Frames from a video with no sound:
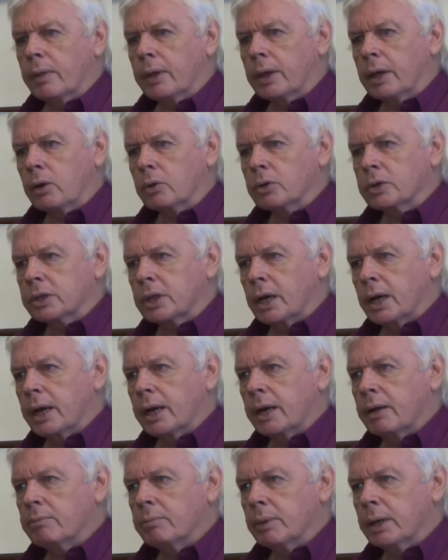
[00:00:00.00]
the
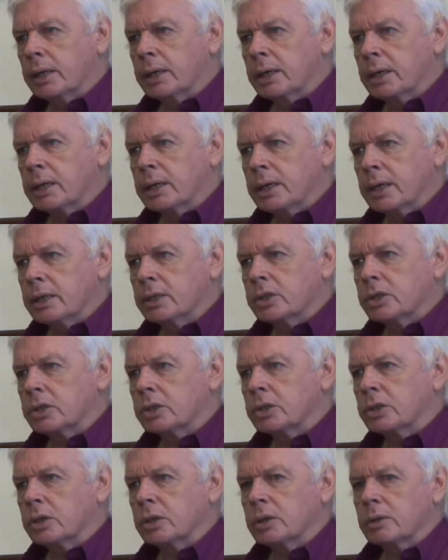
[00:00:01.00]
alternative media needs
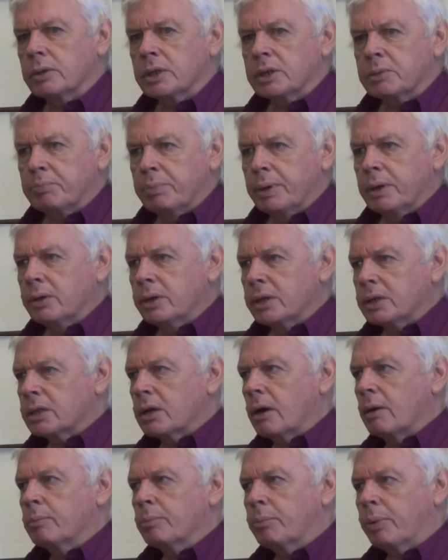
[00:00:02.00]
to do is build
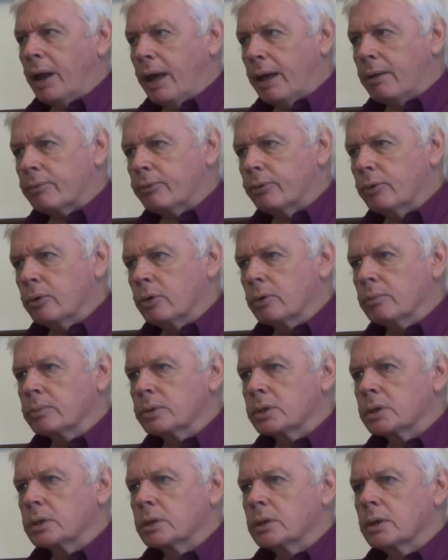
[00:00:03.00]
its own
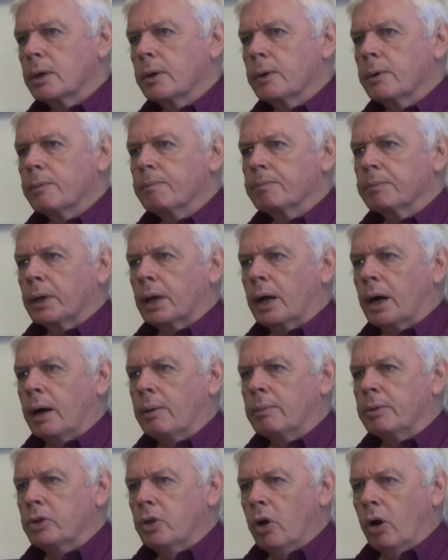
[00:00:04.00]
platforms.
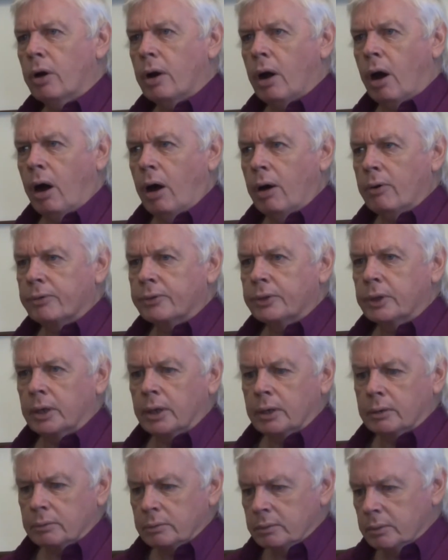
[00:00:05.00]
Not
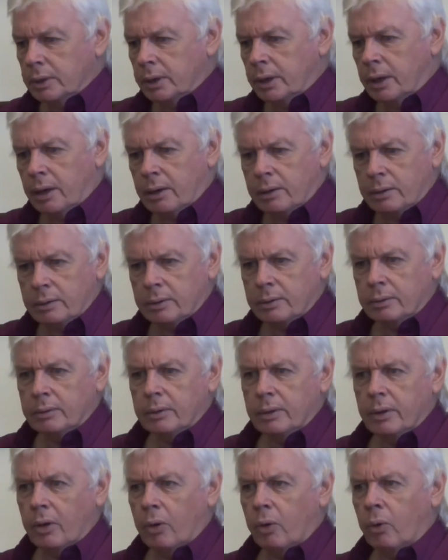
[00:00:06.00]
after,
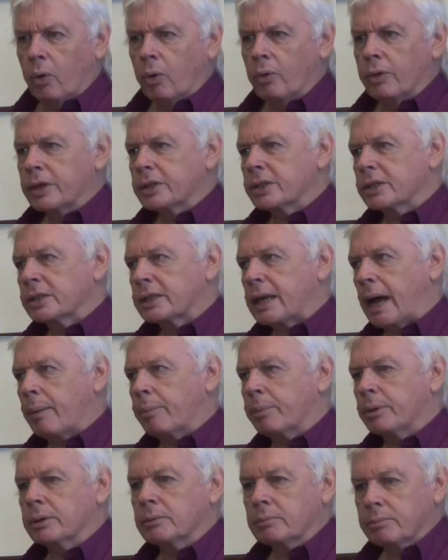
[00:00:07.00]
all this has
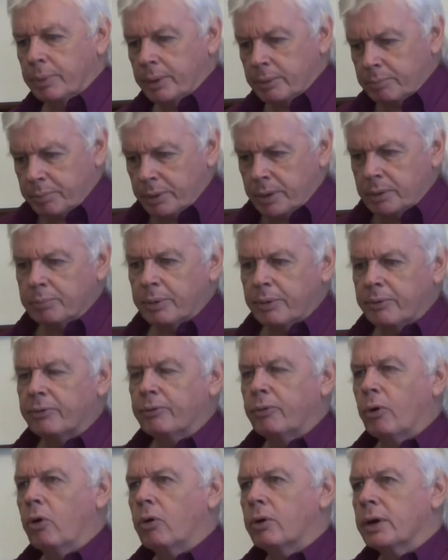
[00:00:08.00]
happened, but
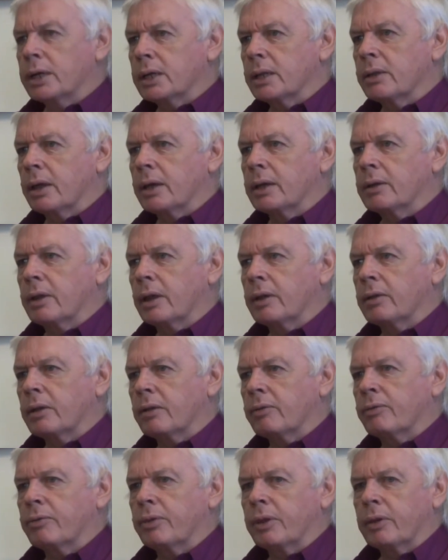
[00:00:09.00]
before it,
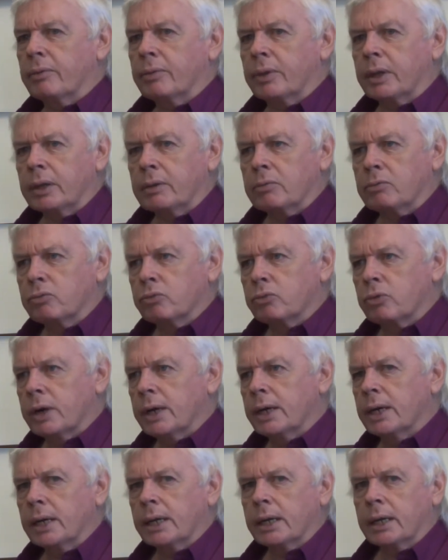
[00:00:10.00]
the
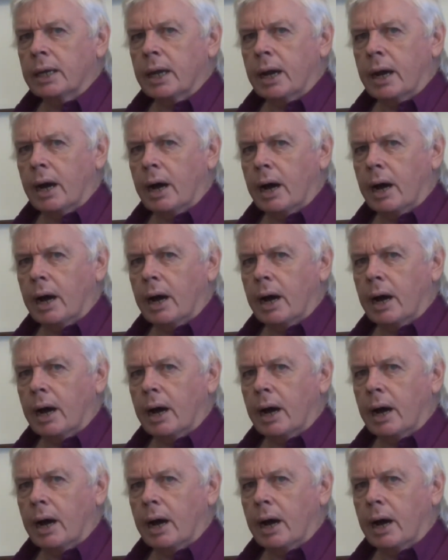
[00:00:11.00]
really